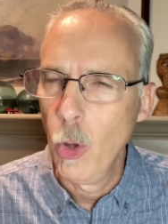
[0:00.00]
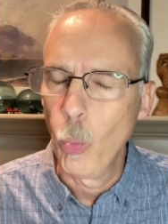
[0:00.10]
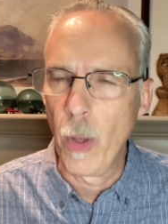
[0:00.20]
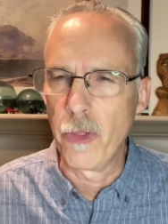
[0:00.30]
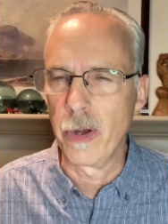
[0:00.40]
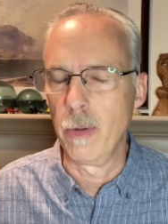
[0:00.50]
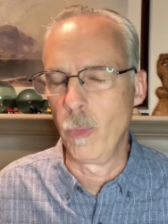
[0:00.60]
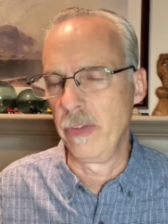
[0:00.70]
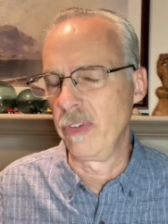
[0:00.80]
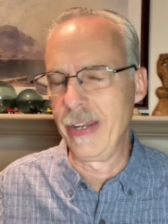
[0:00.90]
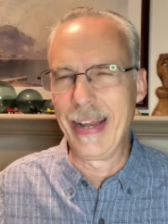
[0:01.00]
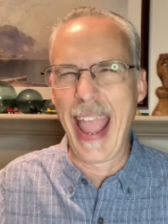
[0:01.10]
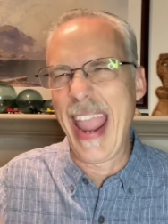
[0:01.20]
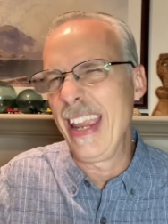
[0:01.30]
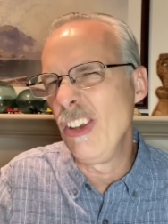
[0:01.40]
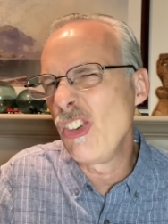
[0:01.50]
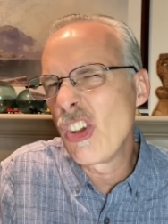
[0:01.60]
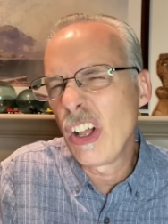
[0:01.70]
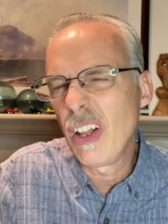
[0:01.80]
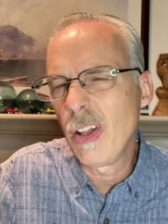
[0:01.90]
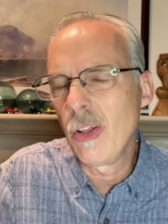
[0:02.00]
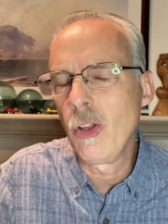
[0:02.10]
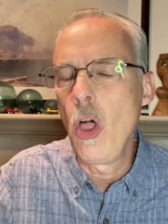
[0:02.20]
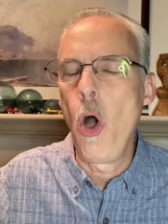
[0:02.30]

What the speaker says: whether it was an angel